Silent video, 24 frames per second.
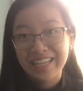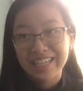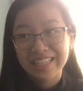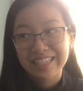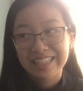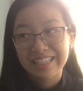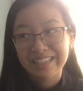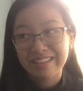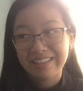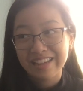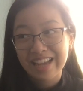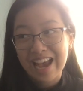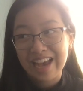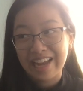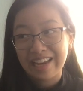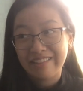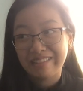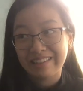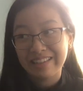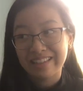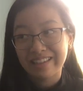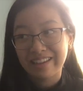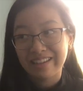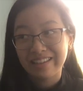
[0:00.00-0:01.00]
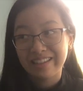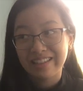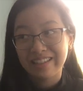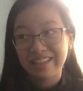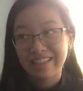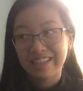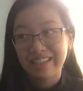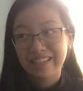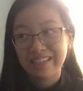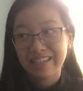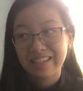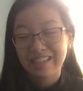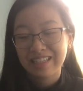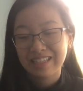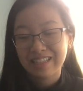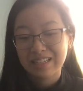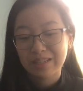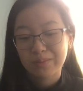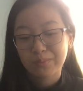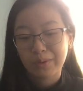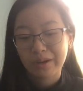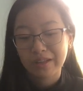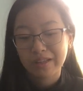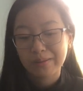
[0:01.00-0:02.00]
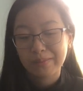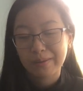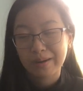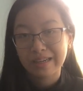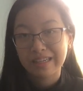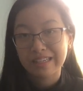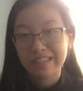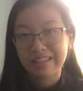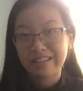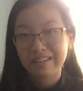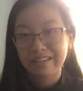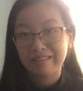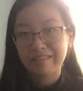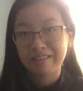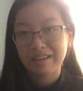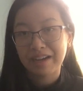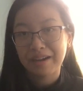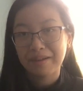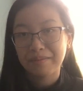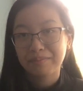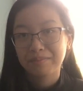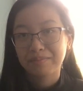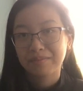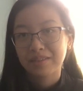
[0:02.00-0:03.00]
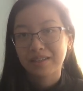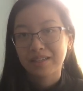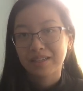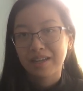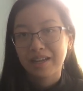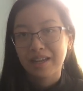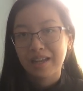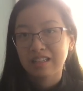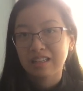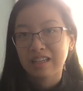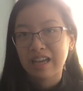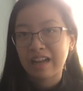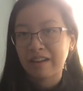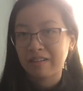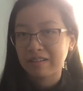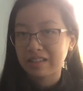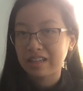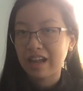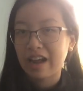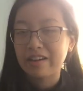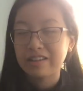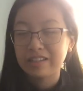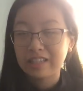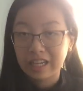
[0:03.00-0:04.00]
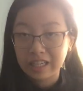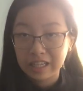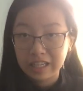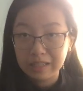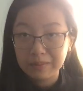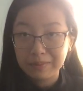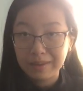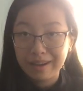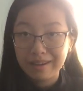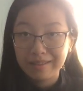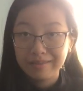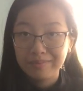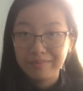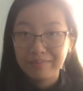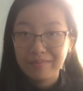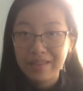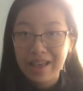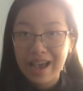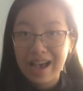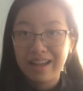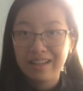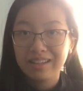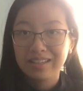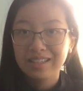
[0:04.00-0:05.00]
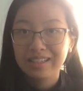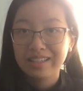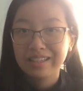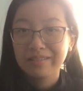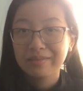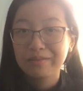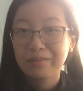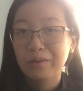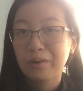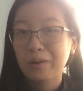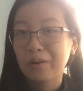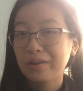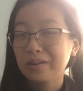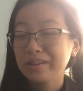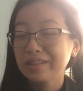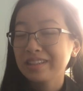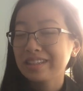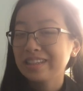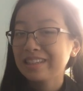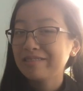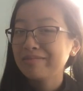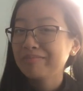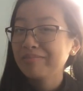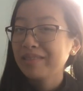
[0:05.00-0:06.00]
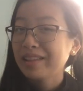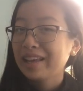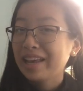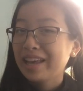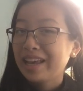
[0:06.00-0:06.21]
So yeah, anyways, on to the spoiler part. So, yeah, anyways, I was talking about Al's role too.